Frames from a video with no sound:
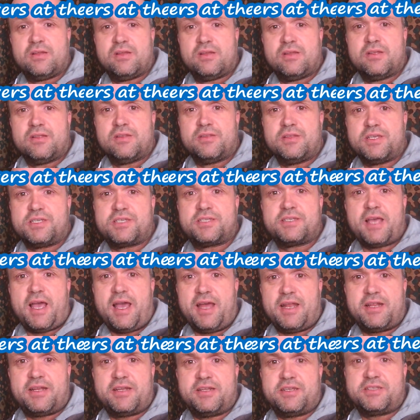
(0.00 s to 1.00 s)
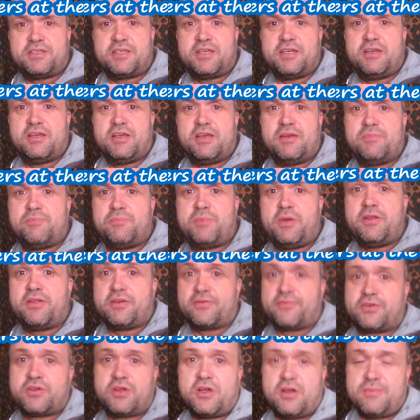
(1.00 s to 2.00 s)
This started as a bit
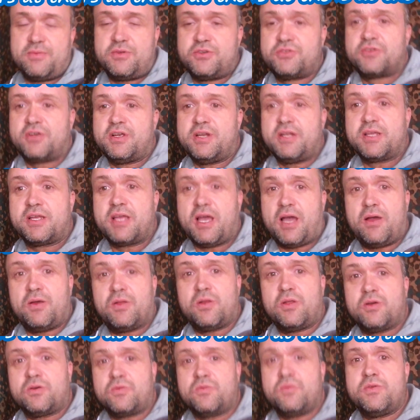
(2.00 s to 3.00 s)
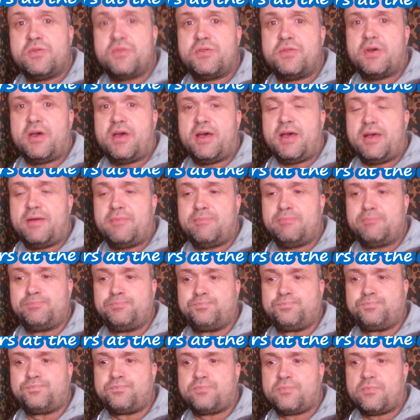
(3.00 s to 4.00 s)
of a commentary to go along with the
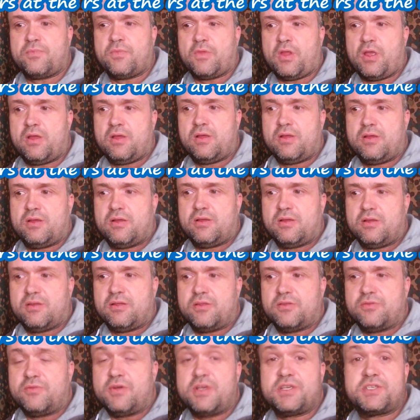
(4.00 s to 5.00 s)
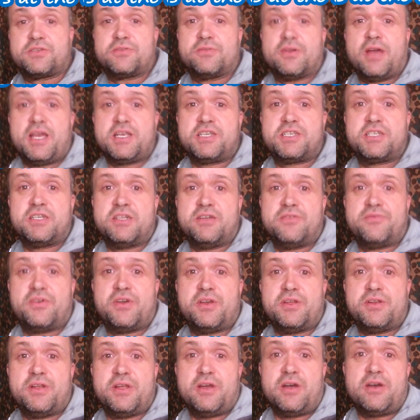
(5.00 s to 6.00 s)
restoration of
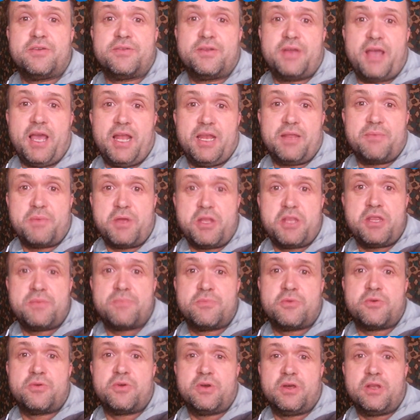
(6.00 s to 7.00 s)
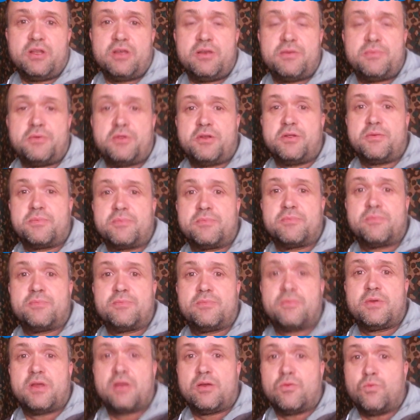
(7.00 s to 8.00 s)
an old aluminium or aluminum
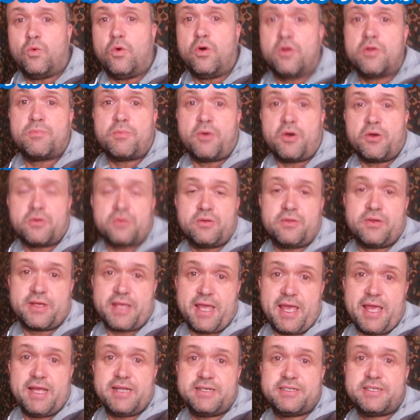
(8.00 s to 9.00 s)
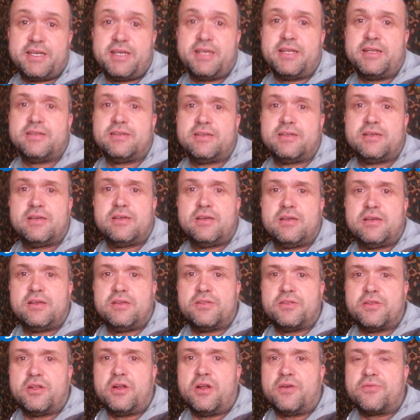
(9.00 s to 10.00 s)
water bottle or canteen
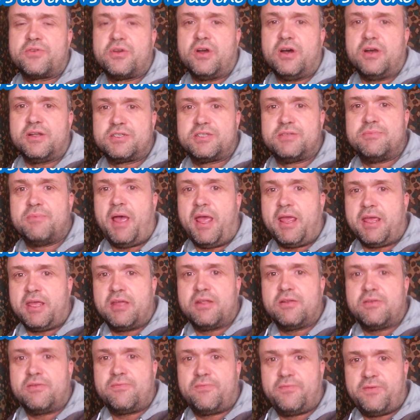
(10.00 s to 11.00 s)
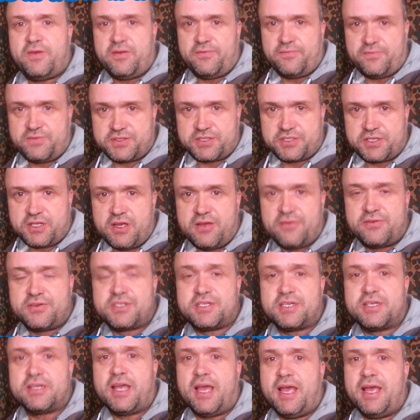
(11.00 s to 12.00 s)
that I've got to make it fit for service
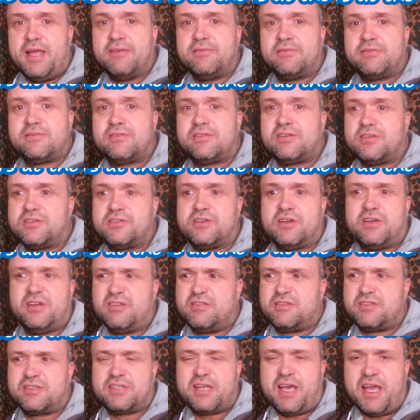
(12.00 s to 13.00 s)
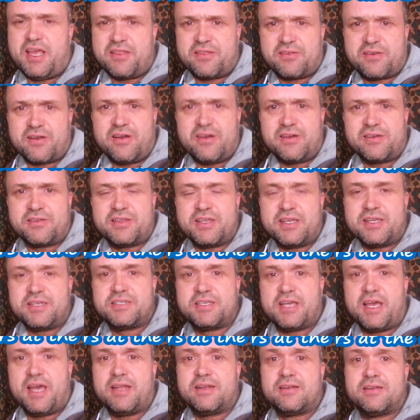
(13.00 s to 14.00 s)
again, because I just hate throwing things
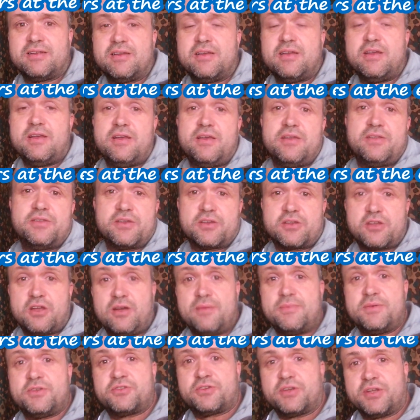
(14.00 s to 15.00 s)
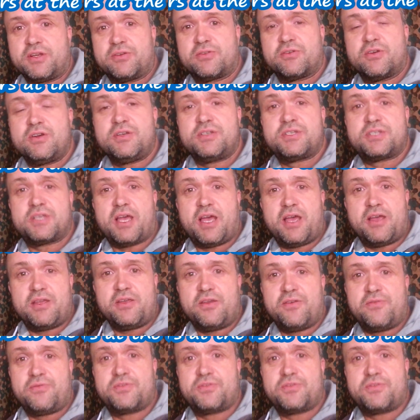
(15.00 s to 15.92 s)
out. The commentary grew, so you've